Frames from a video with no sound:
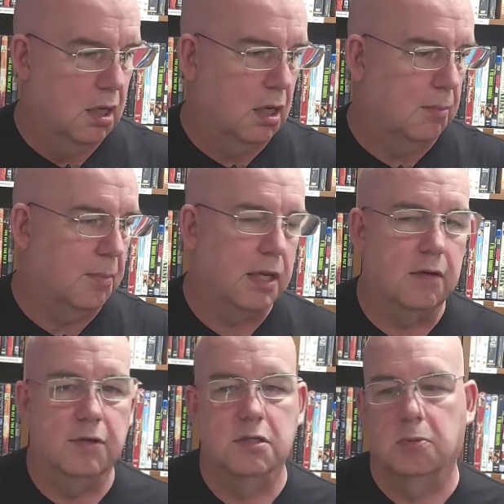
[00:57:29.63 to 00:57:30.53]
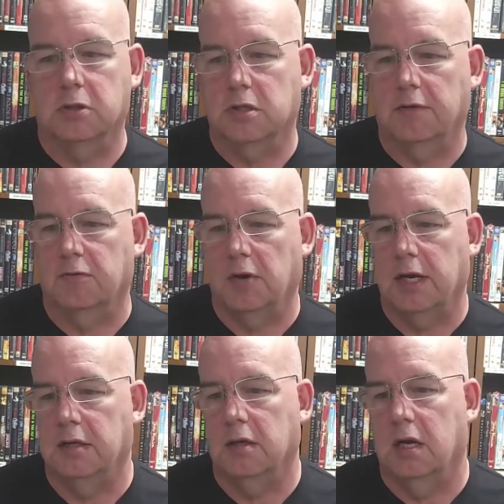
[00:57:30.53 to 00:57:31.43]
Many of these books I've
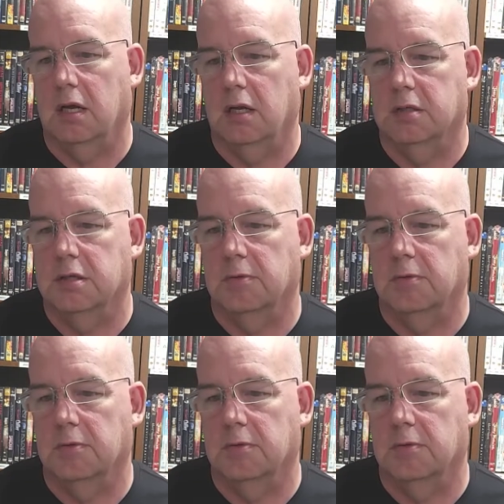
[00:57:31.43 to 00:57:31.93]
read, some